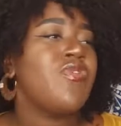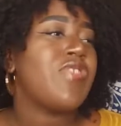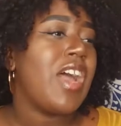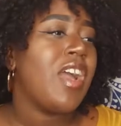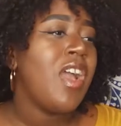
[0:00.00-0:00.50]
with
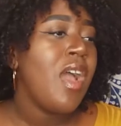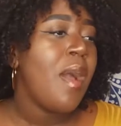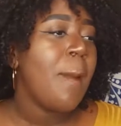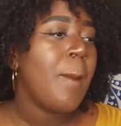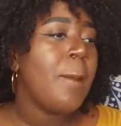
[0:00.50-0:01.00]
that.
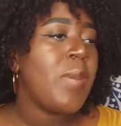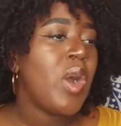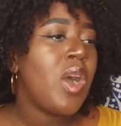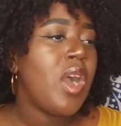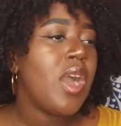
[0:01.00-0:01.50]

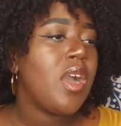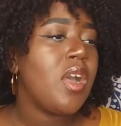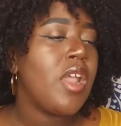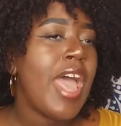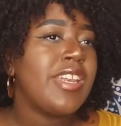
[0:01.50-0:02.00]
But
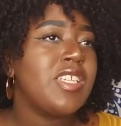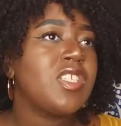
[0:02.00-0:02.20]
I